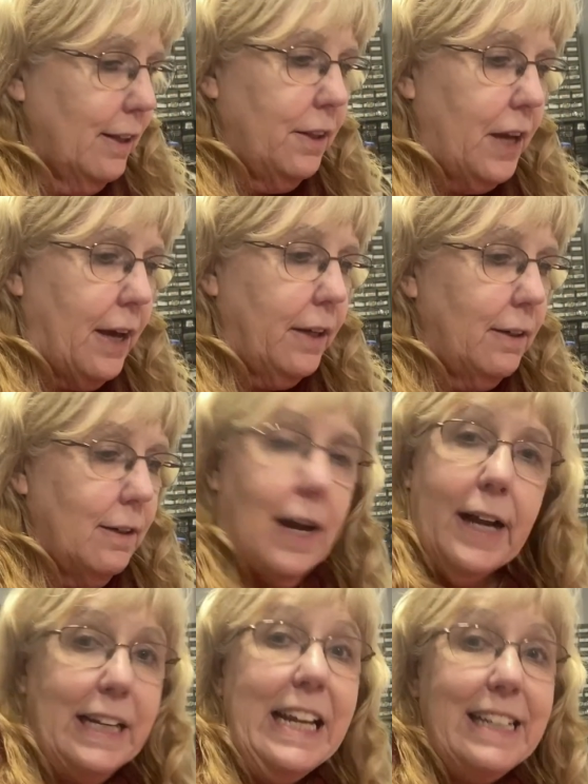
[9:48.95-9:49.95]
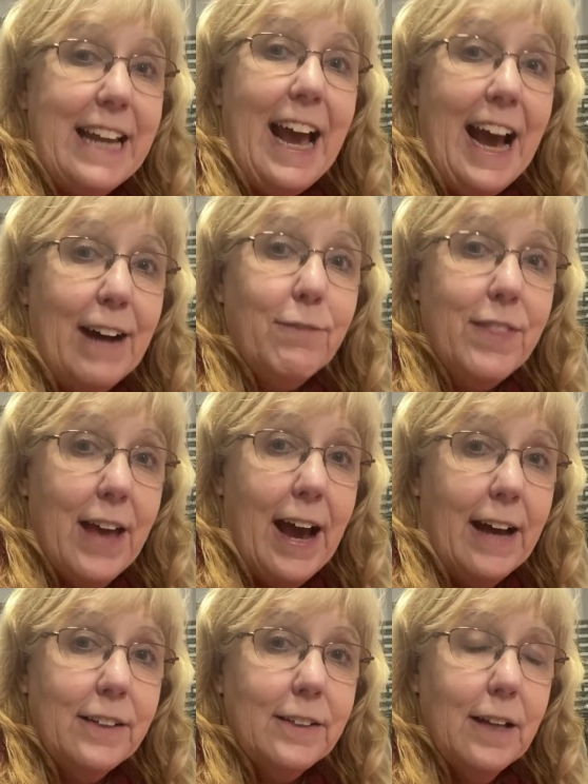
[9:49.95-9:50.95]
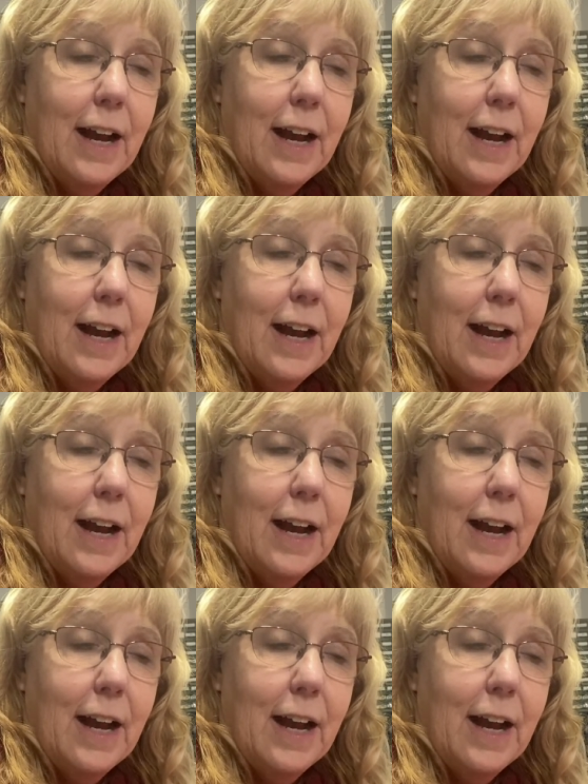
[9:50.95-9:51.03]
that I need to have that.